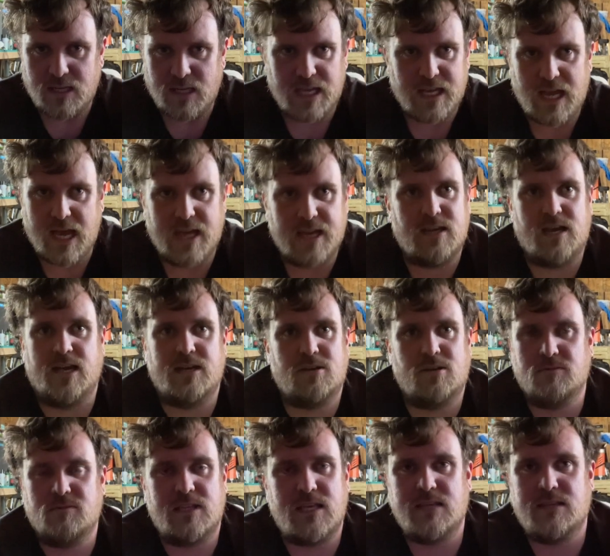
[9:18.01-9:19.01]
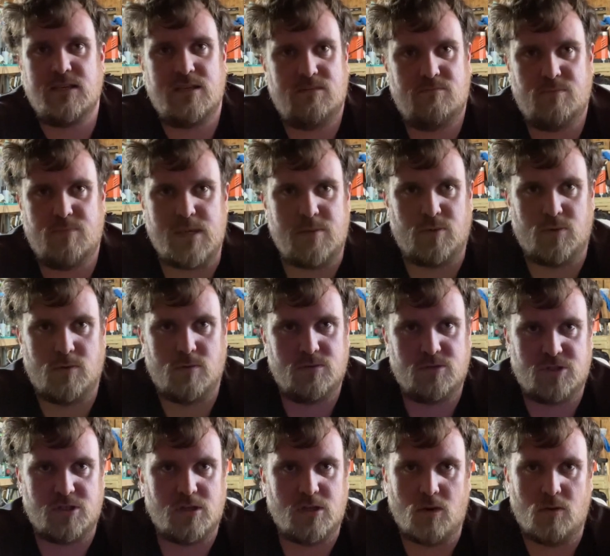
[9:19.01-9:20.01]
I don't think that people
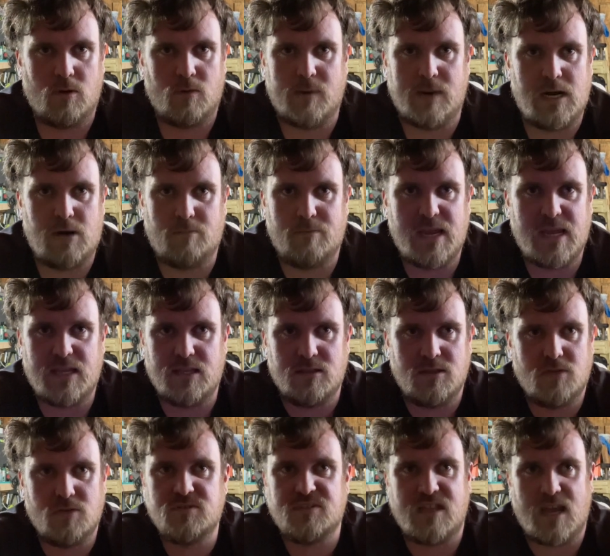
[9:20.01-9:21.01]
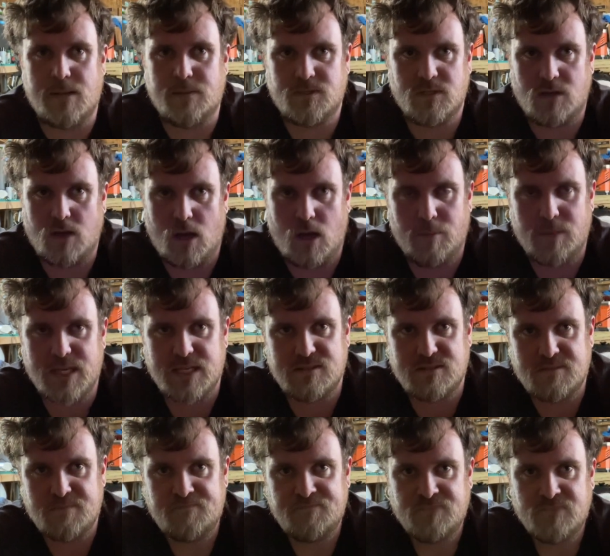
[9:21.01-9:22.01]
should go around making those types of comments.